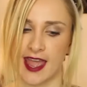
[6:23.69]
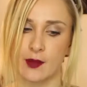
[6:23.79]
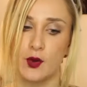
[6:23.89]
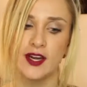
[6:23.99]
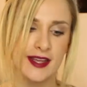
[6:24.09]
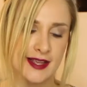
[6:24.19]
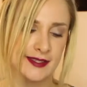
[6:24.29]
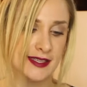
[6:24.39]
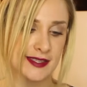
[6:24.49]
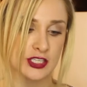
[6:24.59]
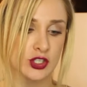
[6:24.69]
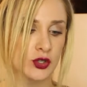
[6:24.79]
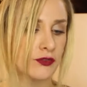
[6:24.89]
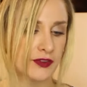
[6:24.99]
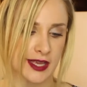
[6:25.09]
And what it is, is the
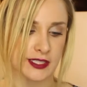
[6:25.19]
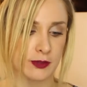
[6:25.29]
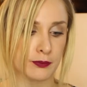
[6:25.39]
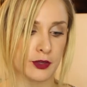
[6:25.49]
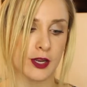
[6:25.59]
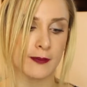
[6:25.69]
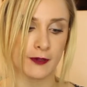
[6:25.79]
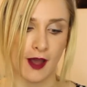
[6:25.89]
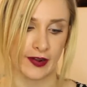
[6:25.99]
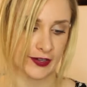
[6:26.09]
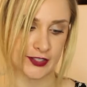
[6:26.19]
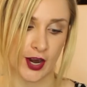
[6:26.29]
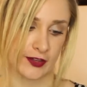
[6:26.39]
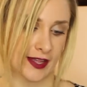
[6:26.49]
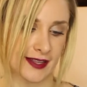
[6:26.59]
Too Faced Beauty Blogger
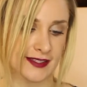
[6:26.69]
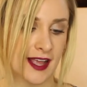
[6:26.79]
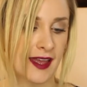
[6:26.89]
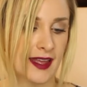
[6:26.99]
Darlings